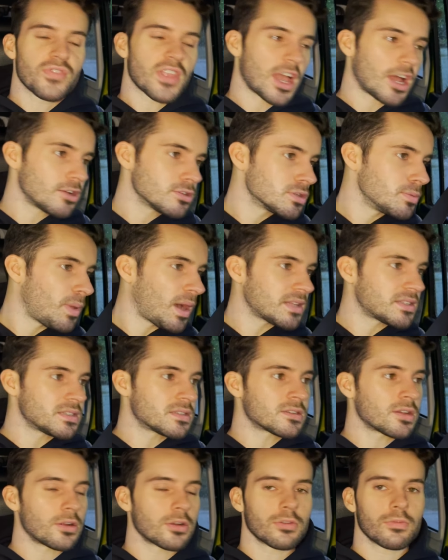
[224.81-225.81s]
I was about to
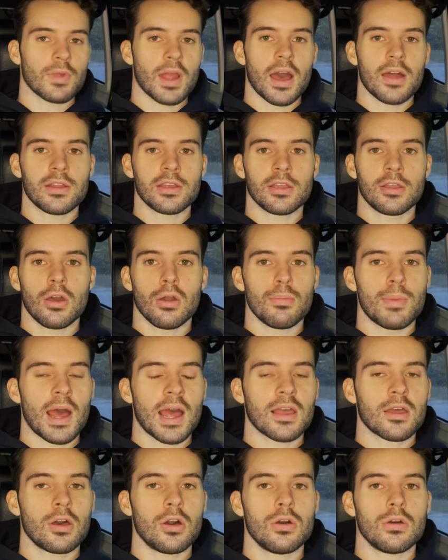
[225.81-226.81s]
turn around and go
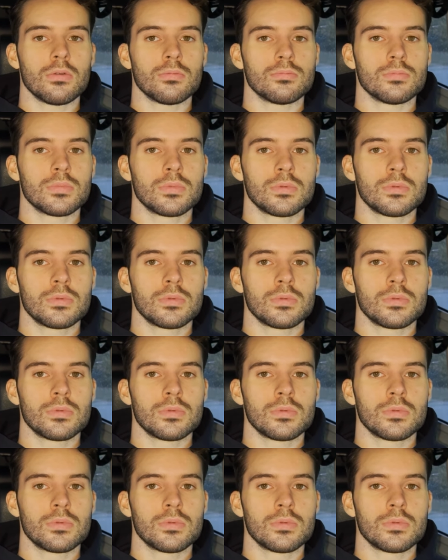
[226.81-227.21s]
back home.